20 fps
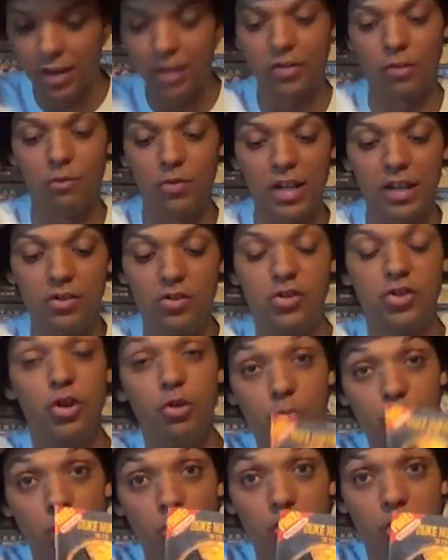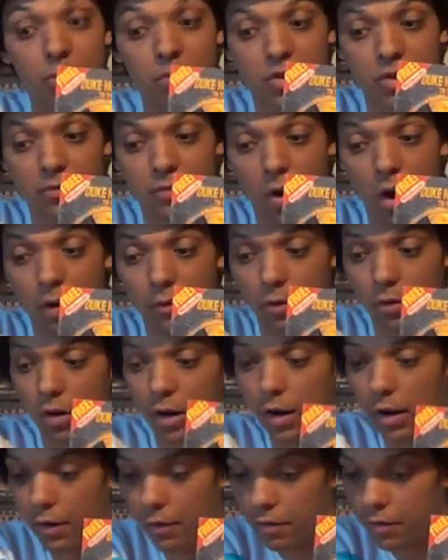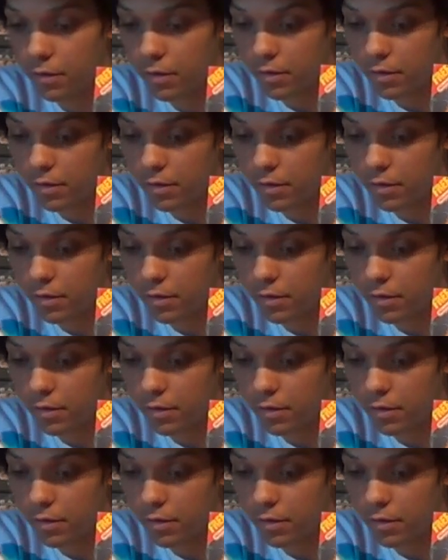this one says Duke Nukem Survival Guide